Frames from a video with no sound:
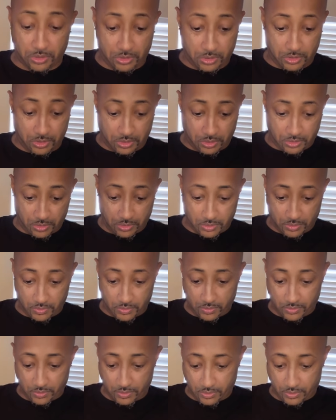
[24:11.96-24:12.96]

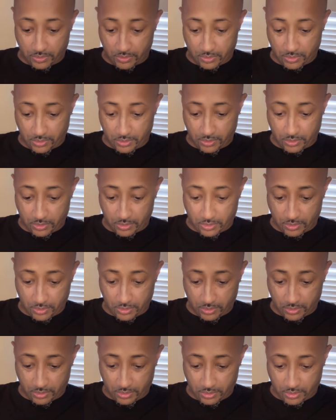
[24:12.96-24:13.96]

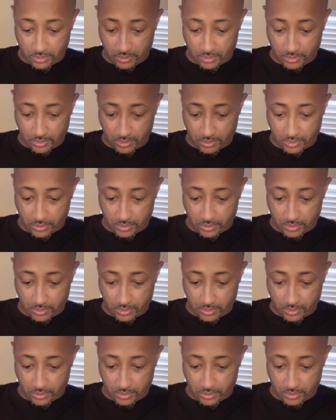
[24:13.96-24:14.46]
Nothing is said.